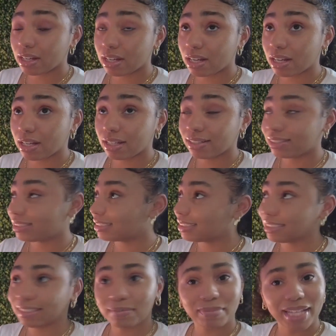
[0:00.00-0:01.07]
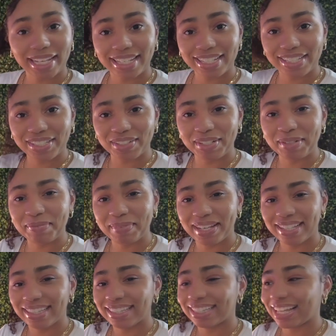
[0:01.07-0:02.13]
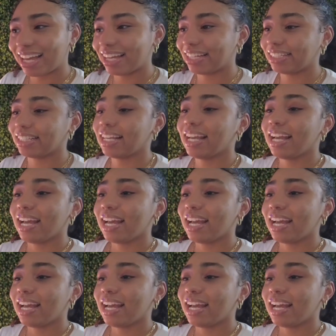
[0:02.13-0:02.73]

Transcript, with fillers: uh, Black History Month line.